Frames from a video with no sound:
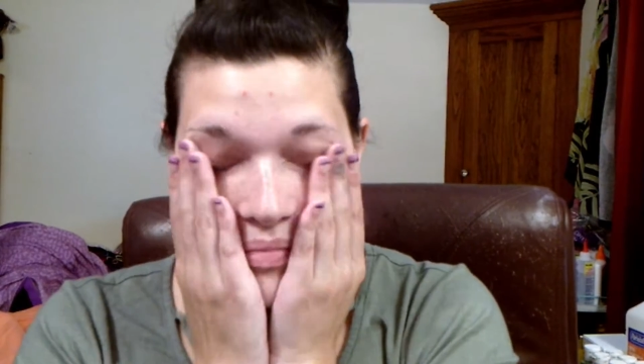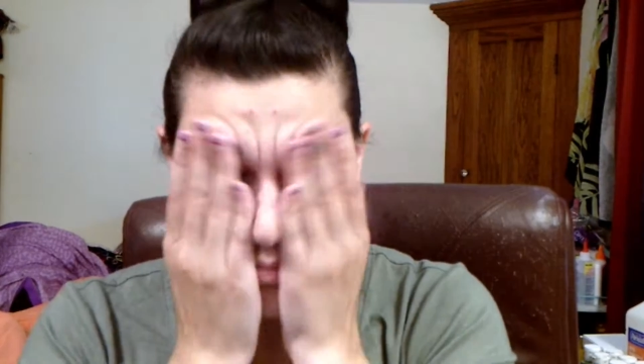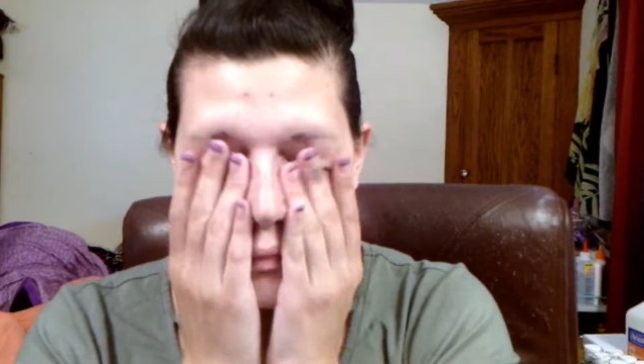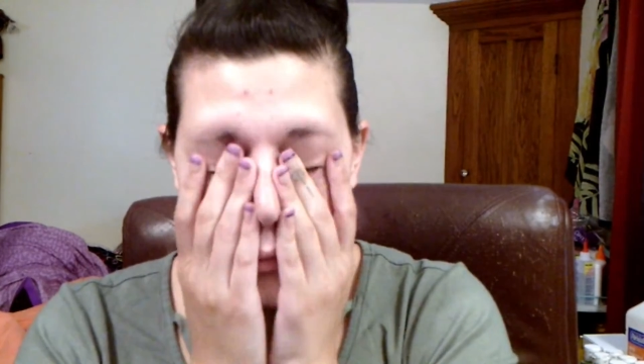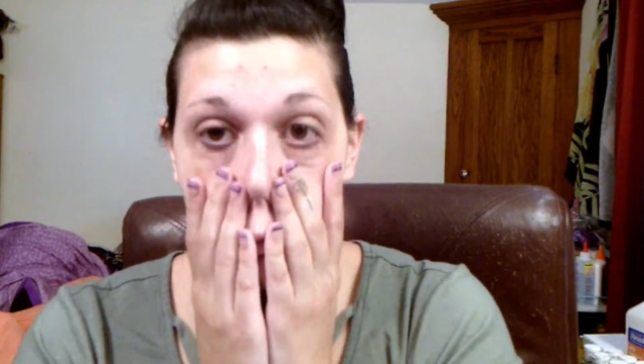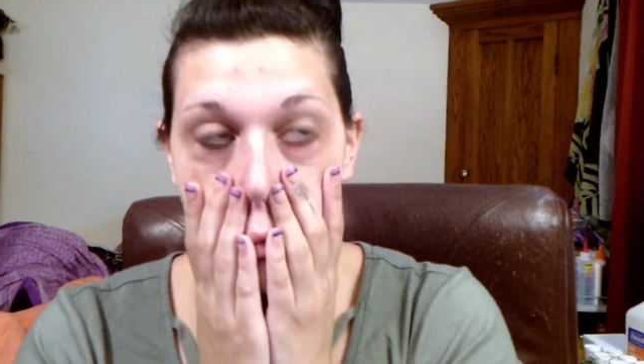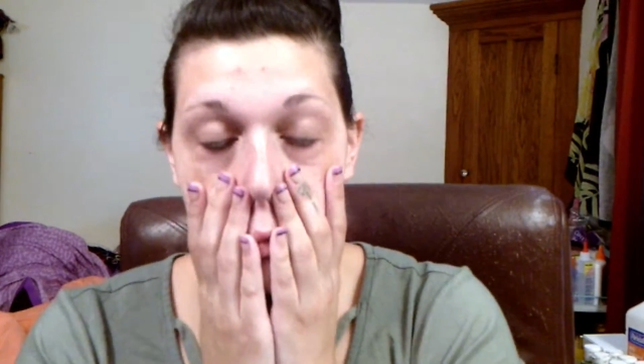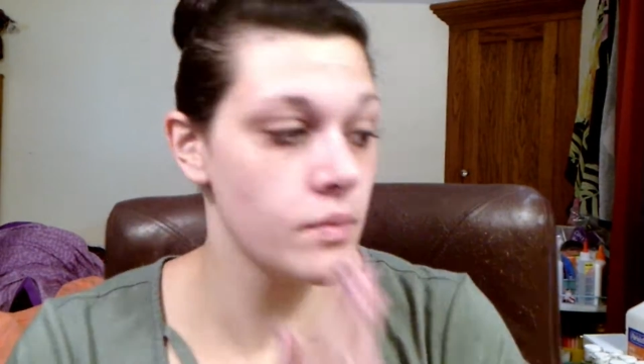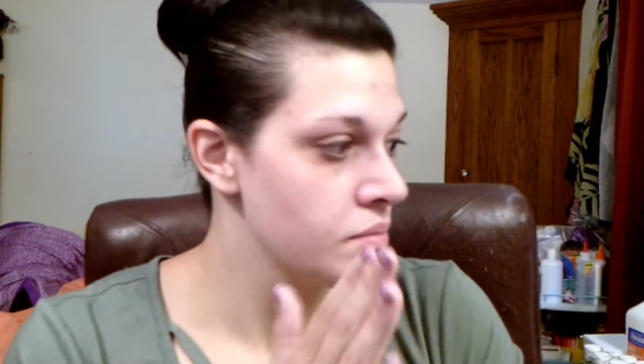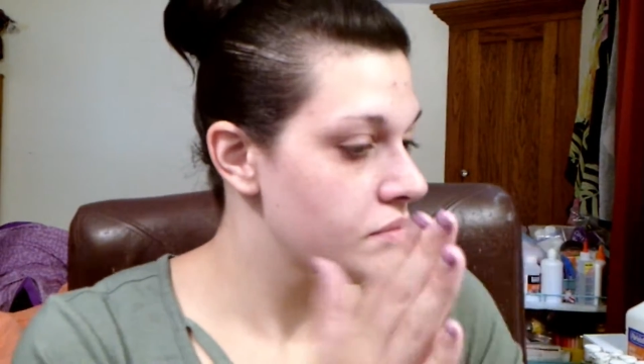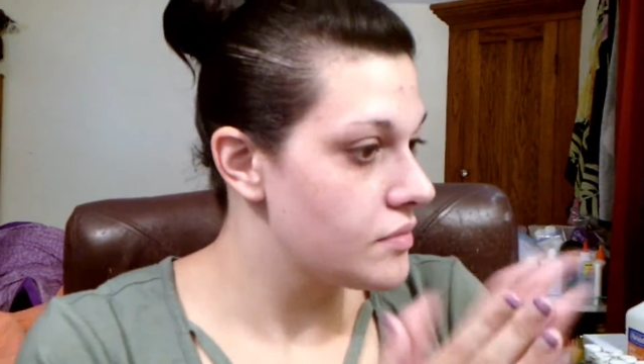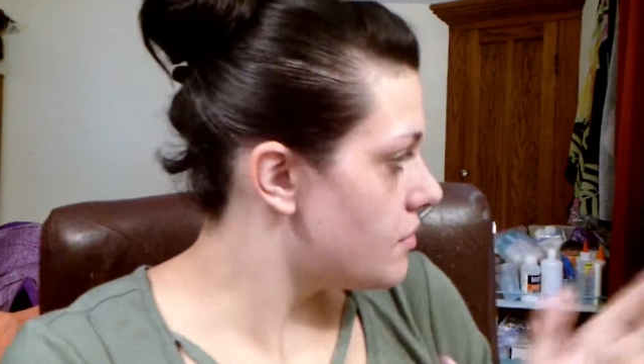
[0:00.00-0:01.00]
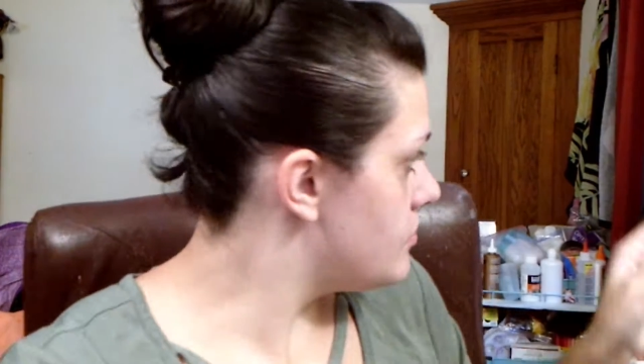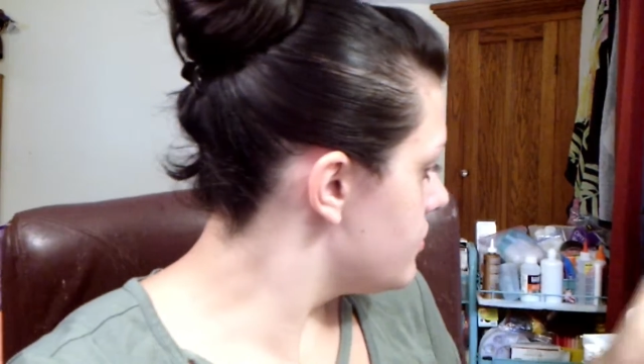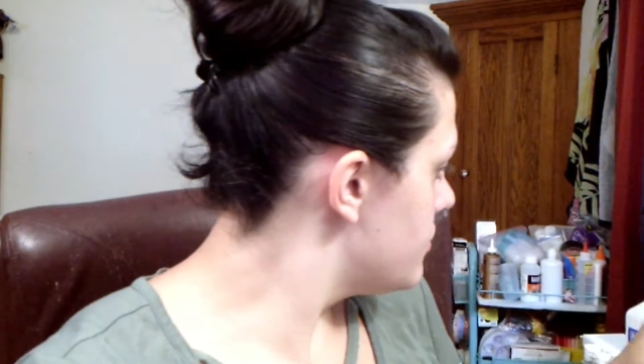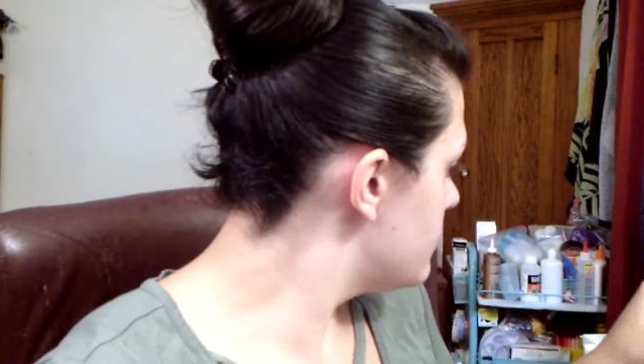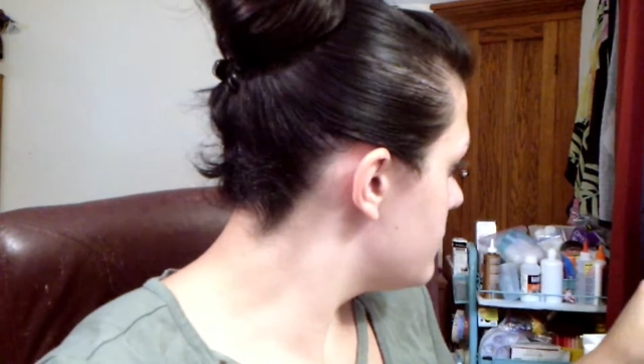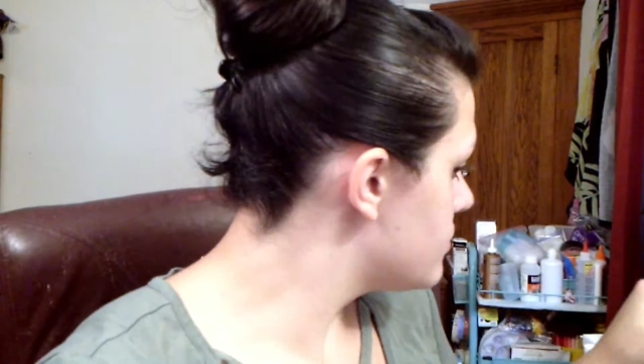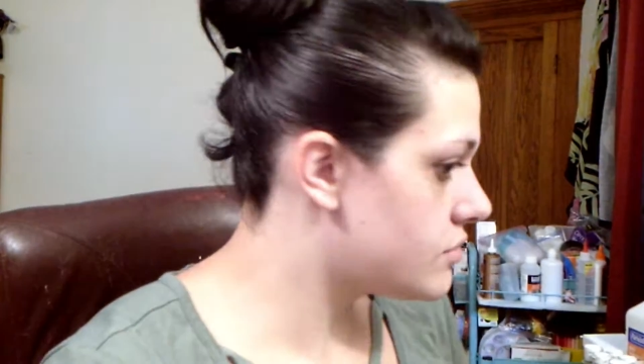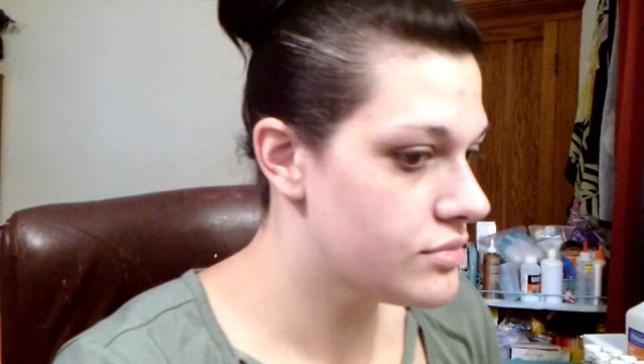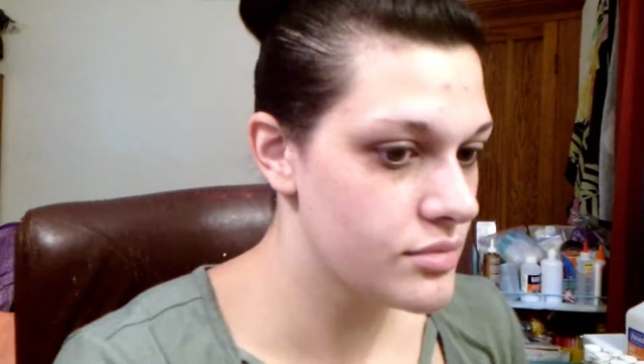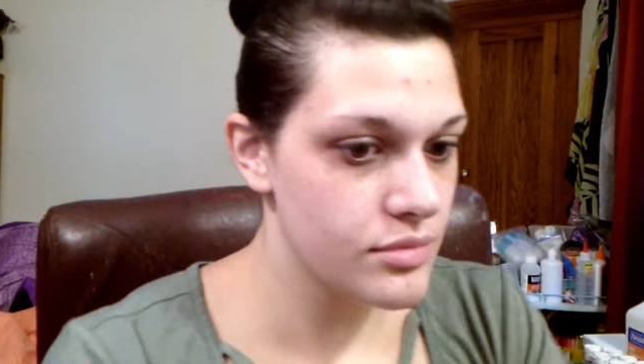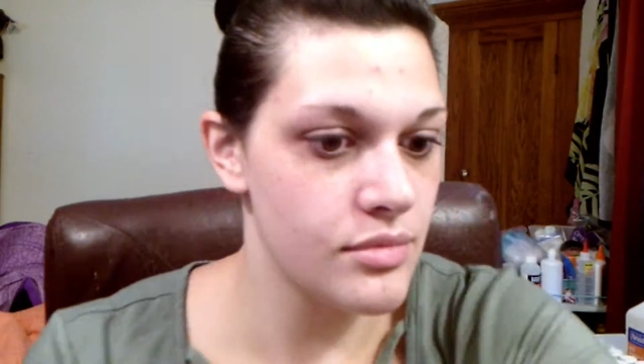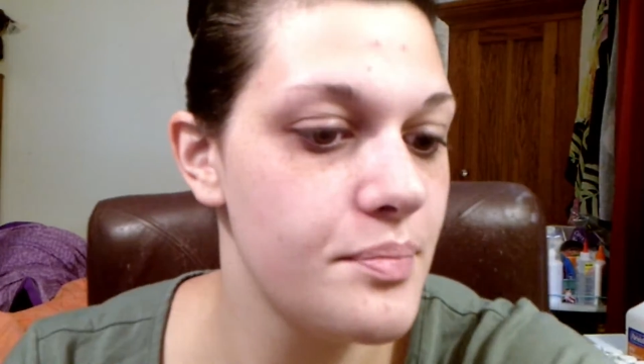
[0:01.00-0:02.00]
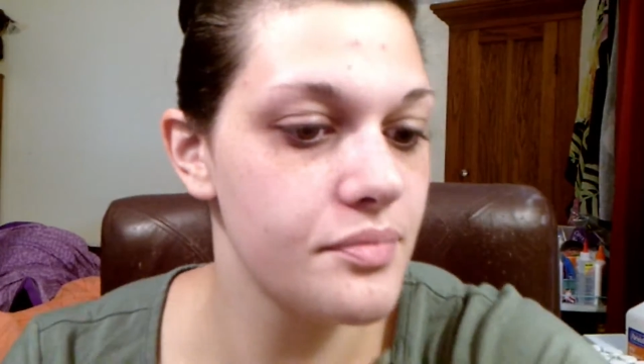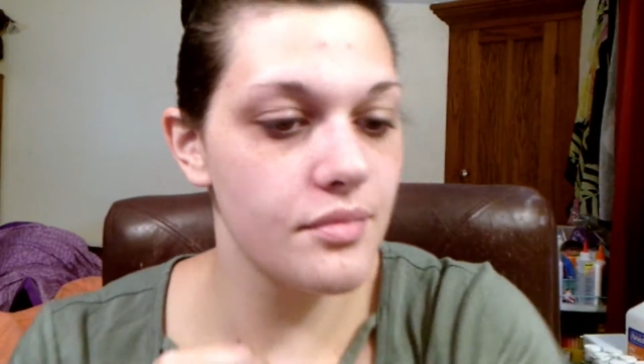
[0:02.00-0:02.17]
Um, so here's my, you know,